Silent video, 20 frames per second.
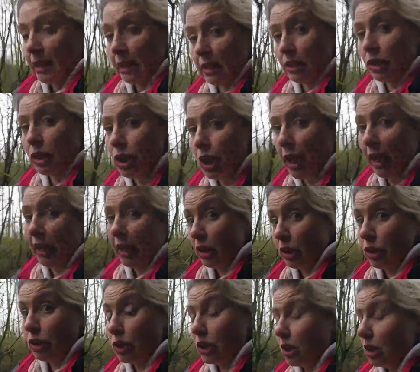has
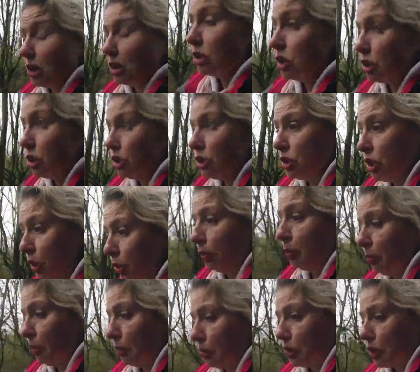changed so
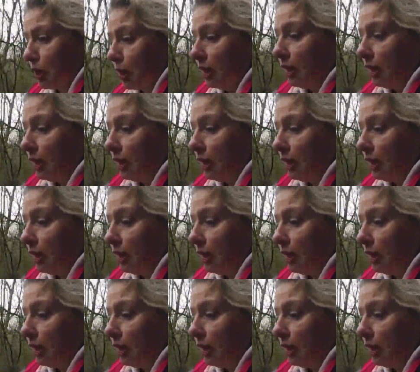much.